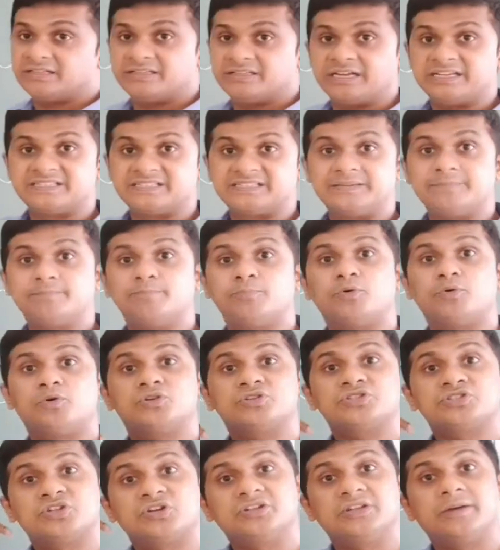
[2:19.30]
that is
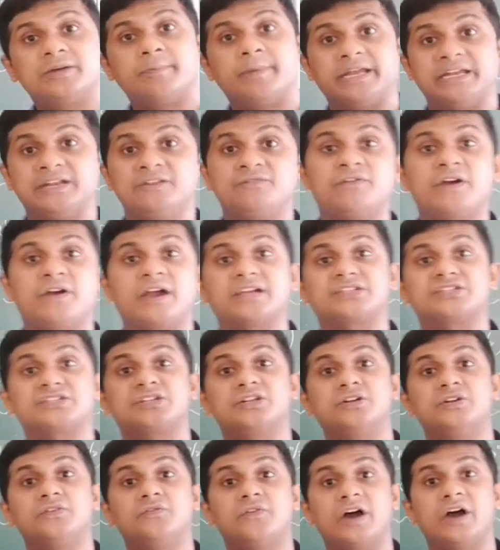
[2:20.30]
imposed on the
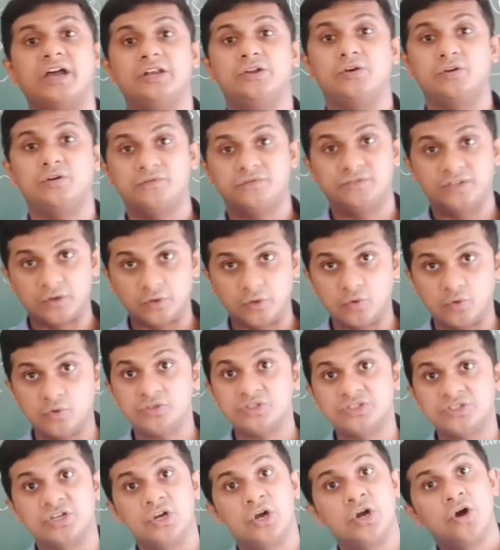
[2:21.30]
manufactured value of the
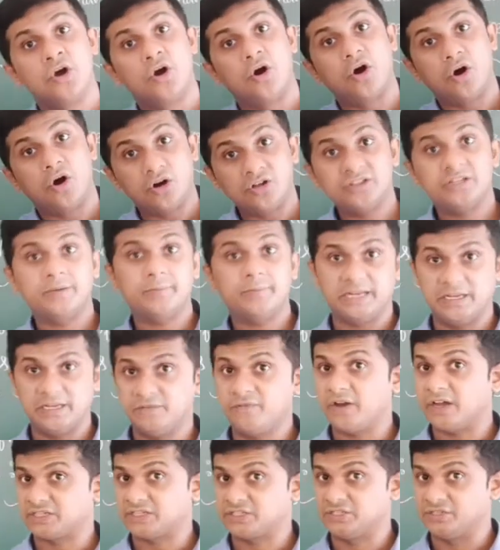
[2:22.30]
goods on the
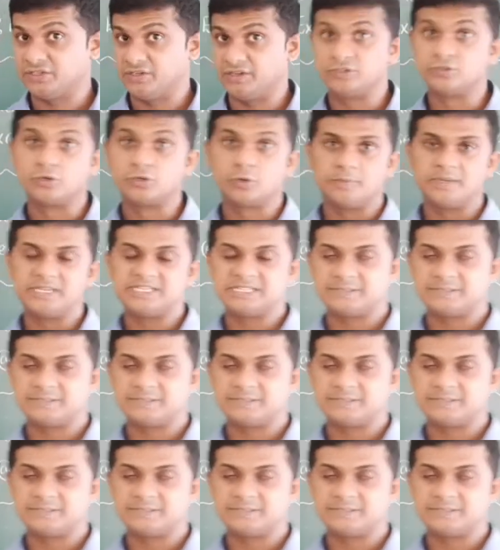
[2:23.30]
manufacturer, to be